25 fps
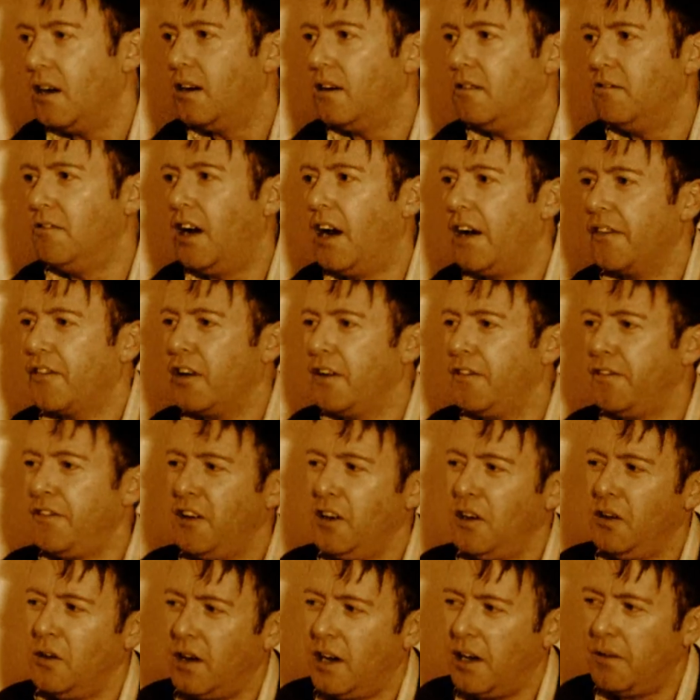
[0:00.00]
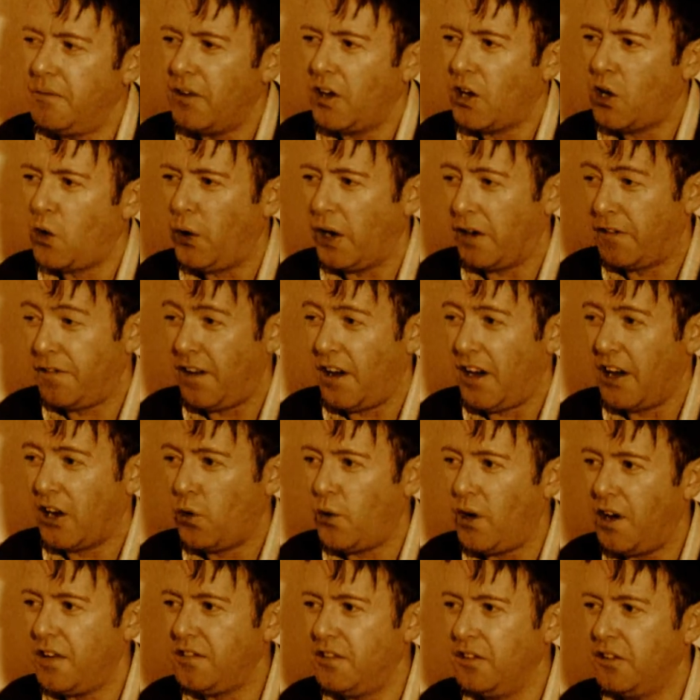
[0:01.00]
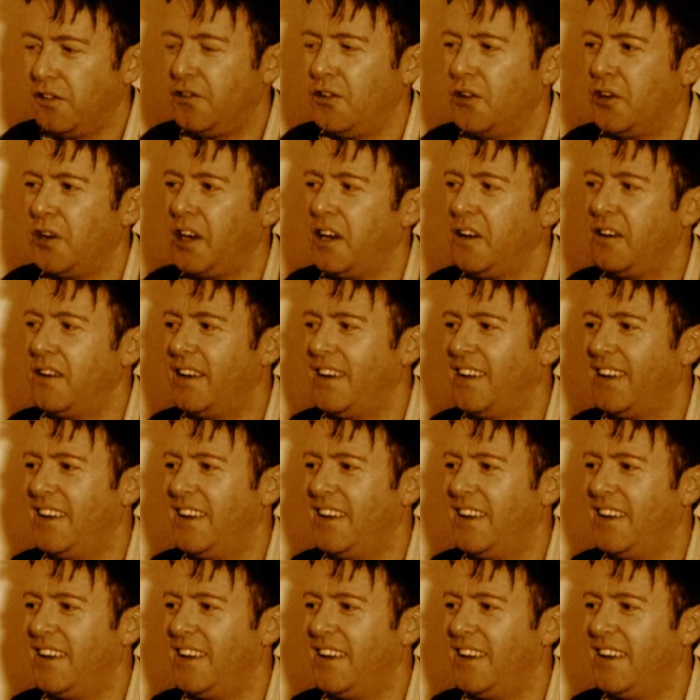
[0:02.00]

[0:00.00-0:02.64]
Right. I've got a few um, quick fire questions for you.